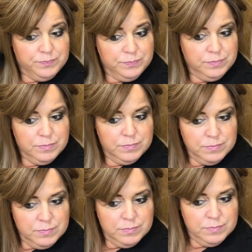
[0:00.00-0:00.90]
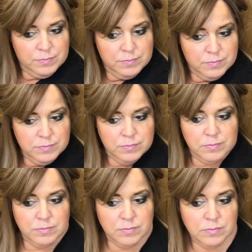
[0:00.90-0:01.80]

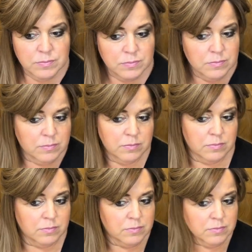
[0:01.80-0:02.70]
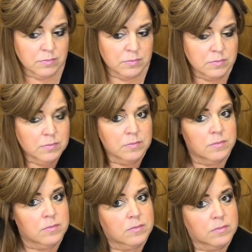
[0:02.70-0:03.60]

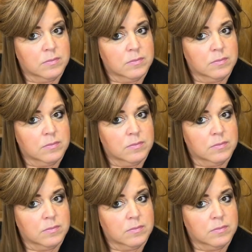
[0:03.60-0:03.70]
(silence)